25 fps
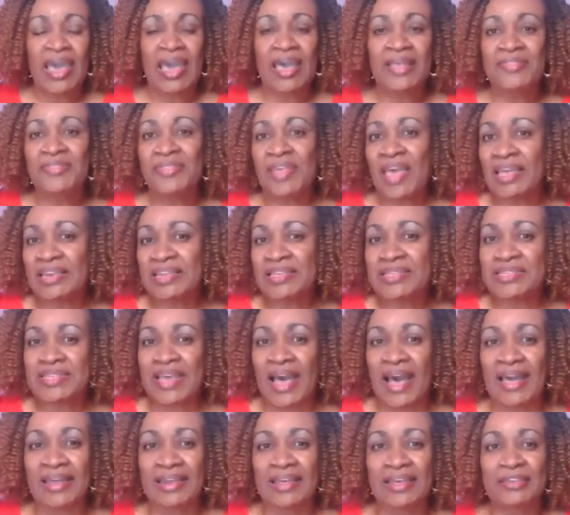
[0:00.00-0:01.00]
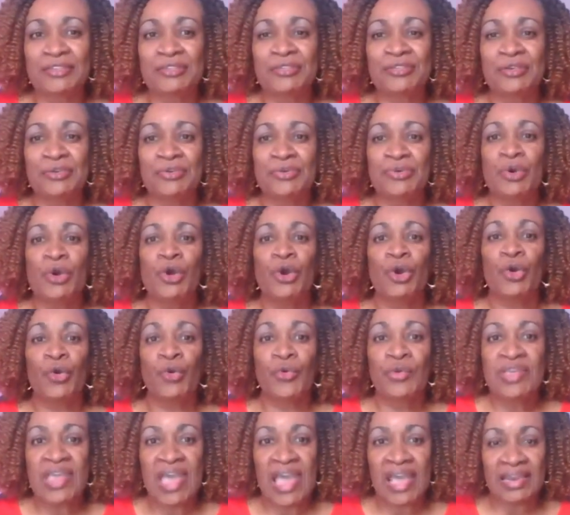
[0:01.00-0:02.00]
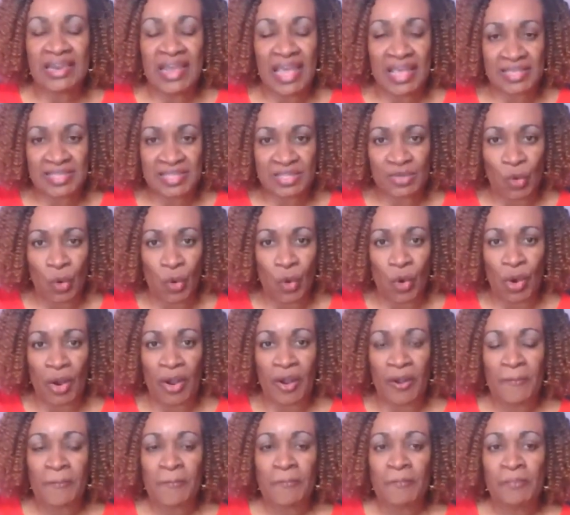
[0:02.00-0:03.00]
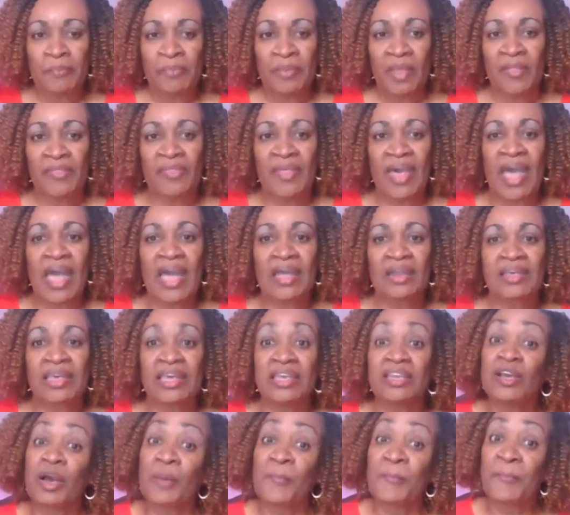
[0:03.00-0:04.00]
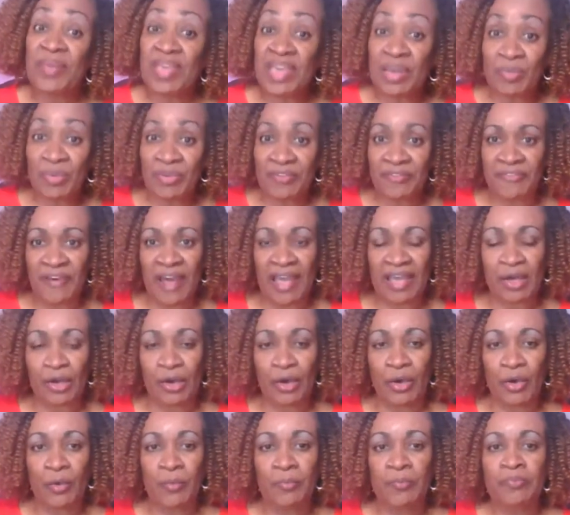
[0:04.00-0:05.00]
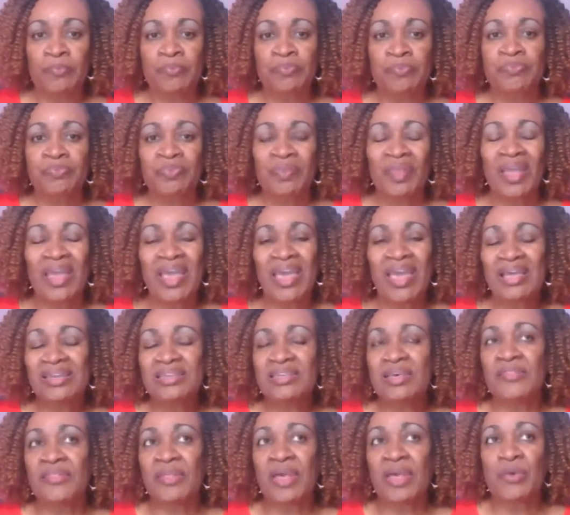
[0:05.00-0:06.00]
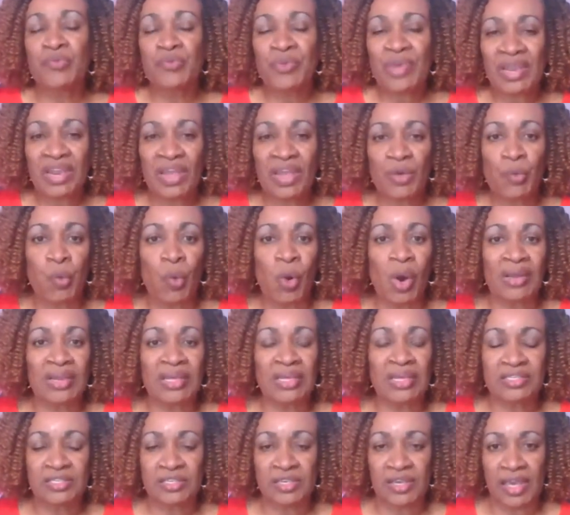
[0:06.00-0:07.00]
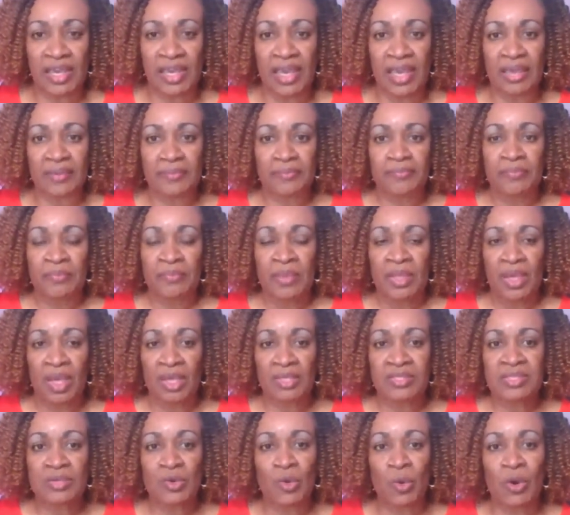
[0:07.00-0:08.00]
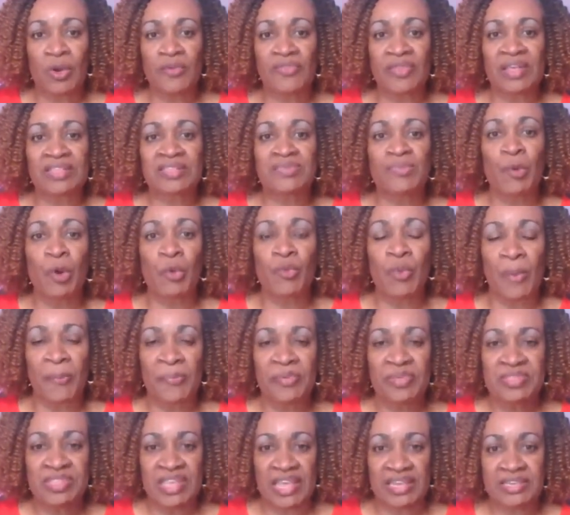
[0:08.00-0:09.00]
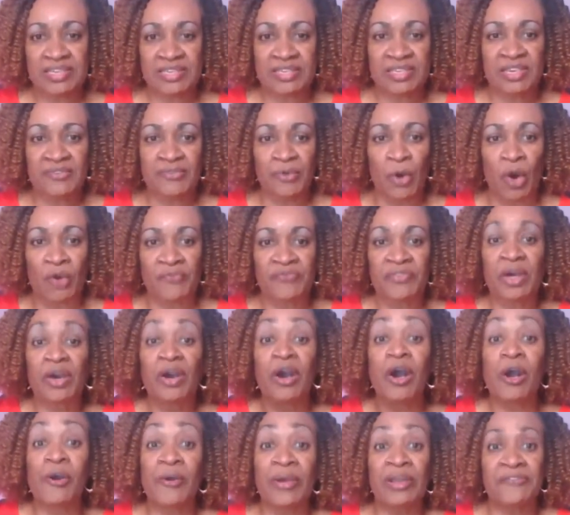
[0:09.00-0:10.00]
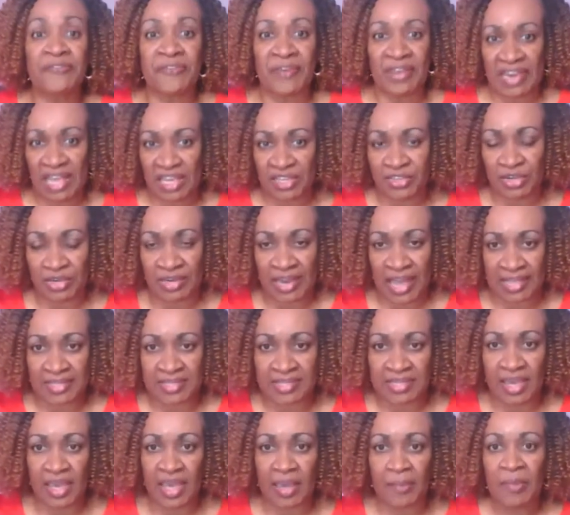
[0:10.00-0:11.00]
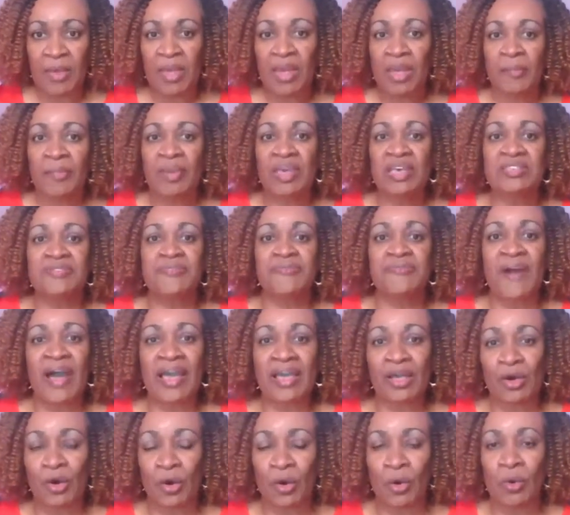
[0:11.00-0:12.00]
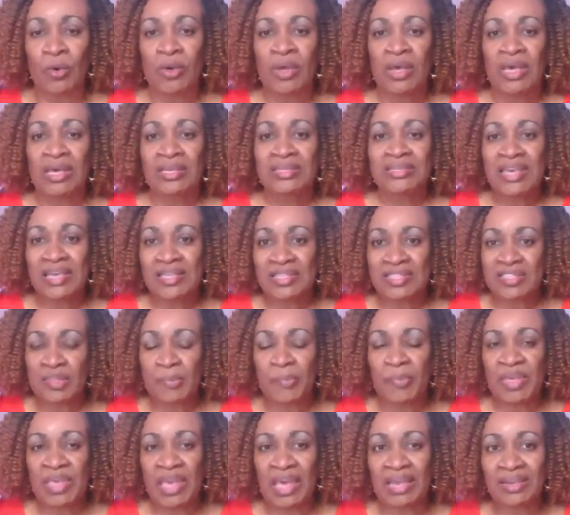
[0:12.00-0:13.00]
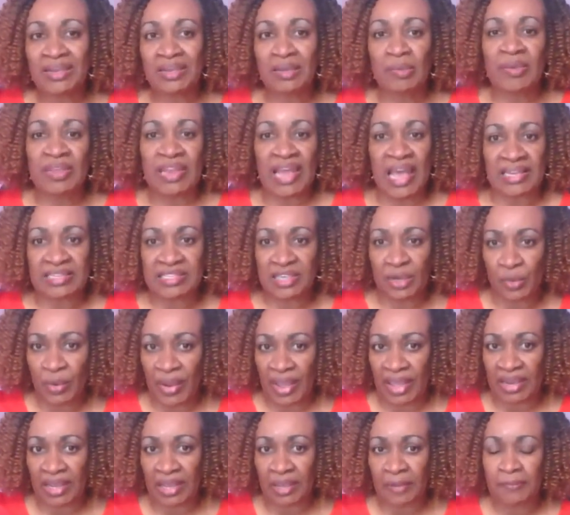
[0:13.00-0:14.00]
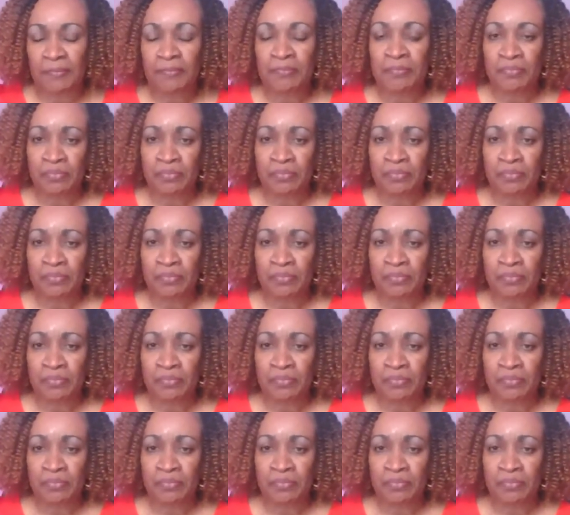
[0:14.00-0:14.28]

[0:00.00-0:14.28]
and they decided to create a score that can compete with FICO. And they really wanted to get a score that's more representative of the current financial landscape, because FICO tends to be a little bit antiquated.